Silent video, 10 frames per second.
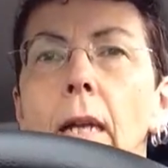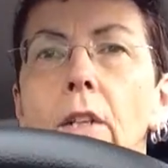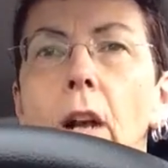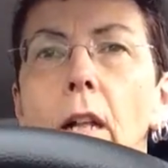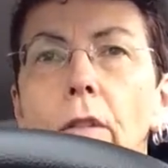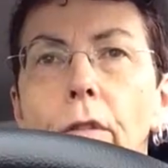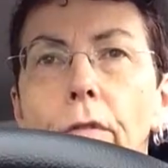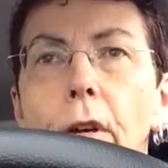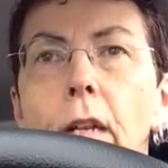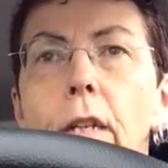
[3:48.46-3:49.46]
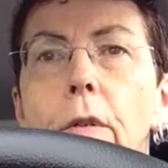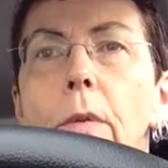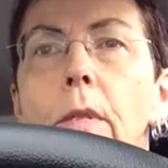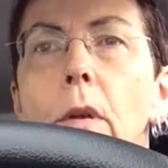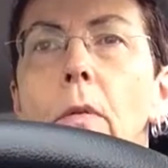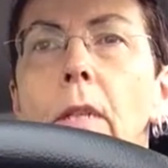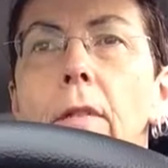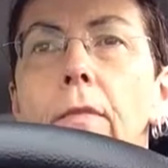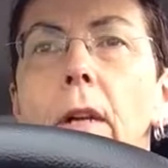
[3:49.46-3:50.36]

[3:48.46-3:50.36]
A childhood friend who is only a